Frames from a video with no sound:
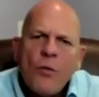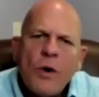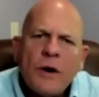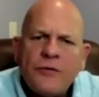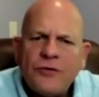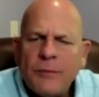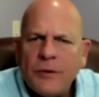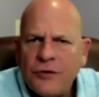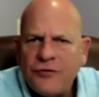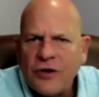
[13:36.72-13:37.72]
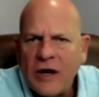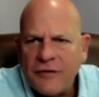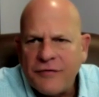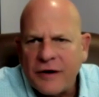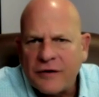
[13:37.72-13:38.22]
what are some of the side
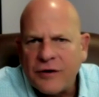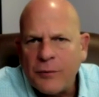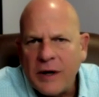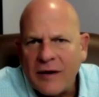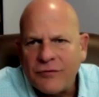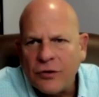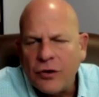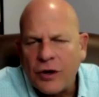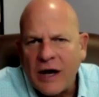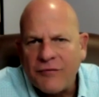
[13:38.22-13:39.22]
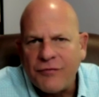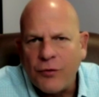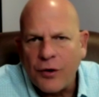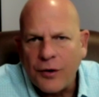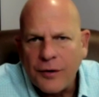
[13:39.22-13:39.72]
effects that we have to look out for?